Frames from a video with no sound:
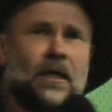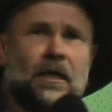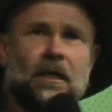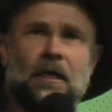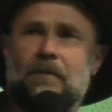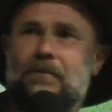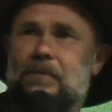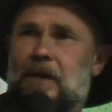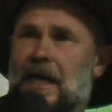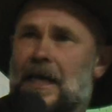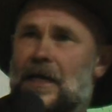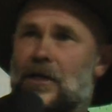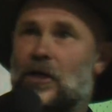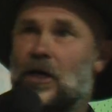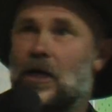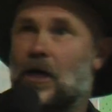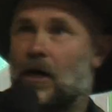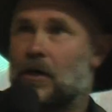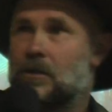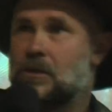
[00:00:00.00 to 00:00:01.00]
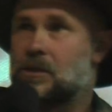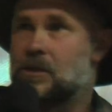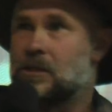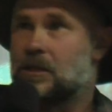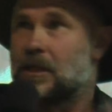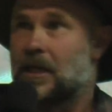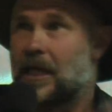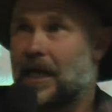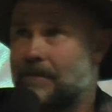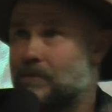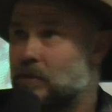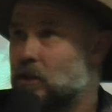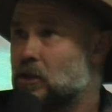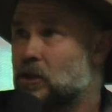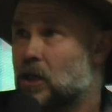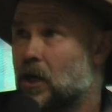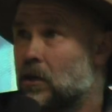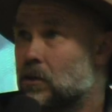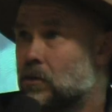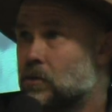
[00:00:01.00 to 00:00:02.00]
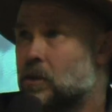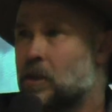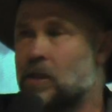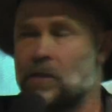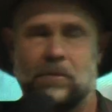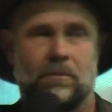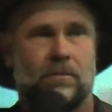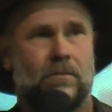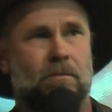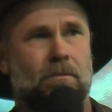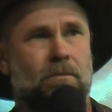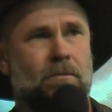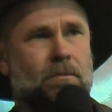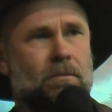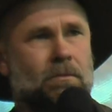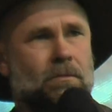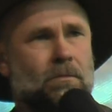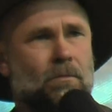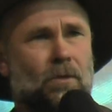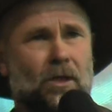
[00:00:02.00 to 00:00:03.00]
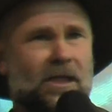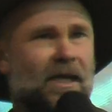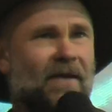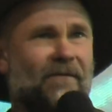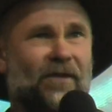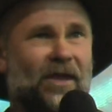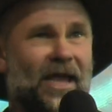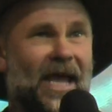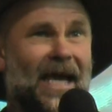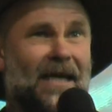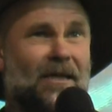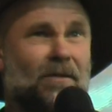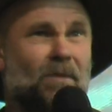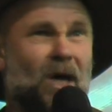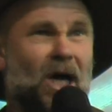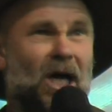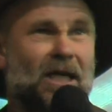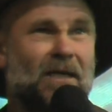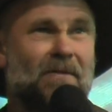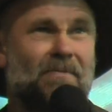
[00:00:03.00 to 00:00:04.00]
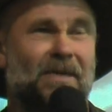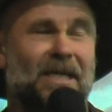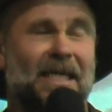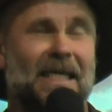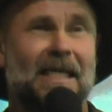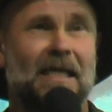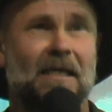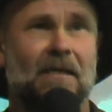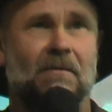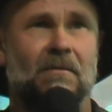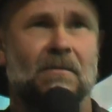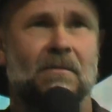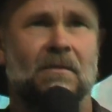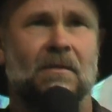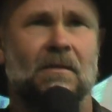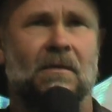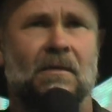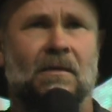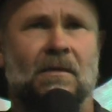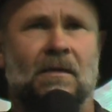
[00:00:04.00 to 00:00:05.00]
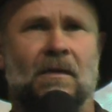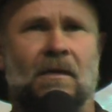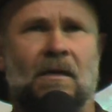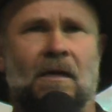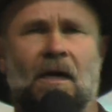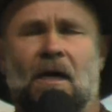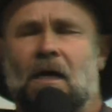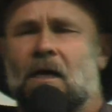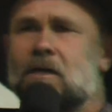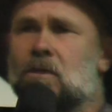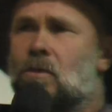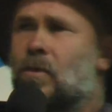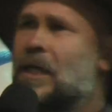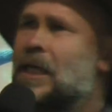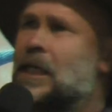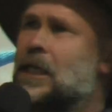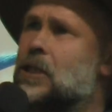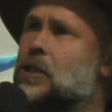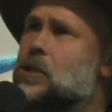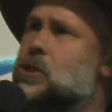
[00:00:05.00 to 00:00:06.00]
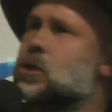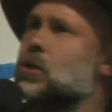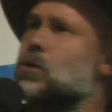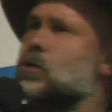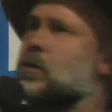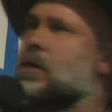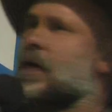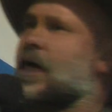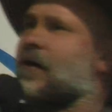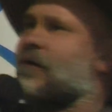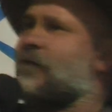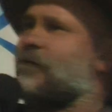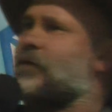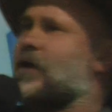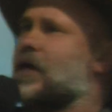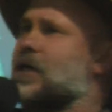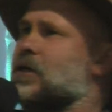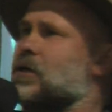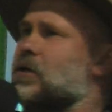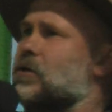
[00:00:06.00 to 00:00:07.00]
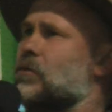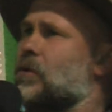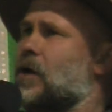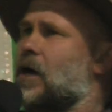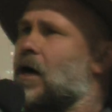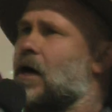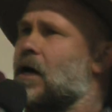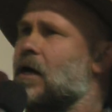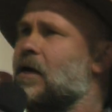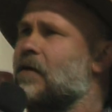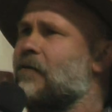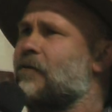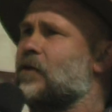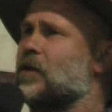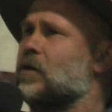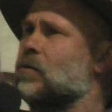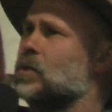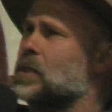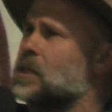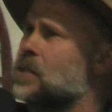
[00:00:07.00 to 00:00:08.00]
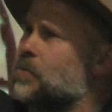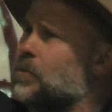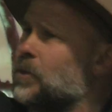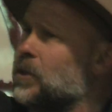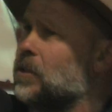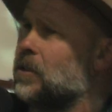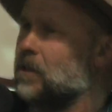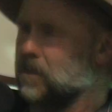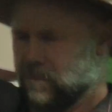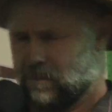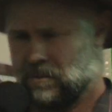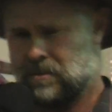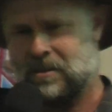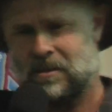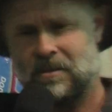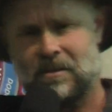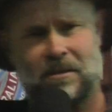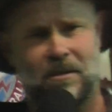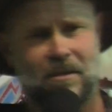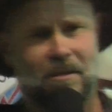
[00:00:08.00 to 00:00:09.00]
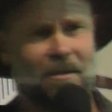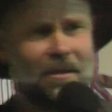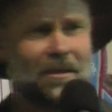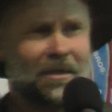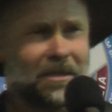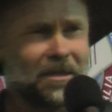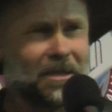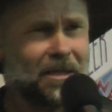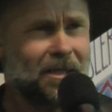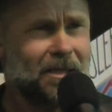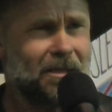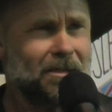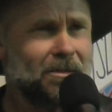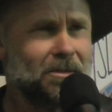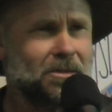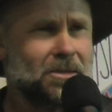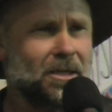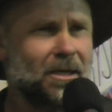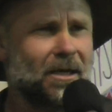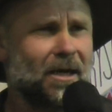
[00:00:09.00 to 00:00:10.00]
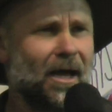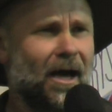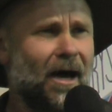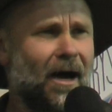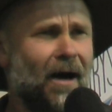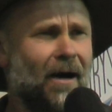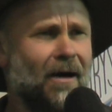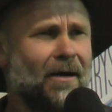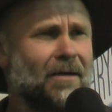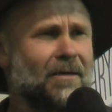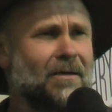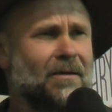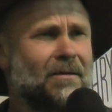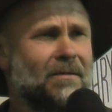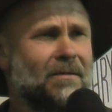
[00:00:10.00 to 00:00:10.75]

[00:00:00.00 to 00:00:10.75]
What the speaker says: He played the odds and kept a tote, whatever that might be. And when he saw our friend arrive, he whispered, "Here's a lark.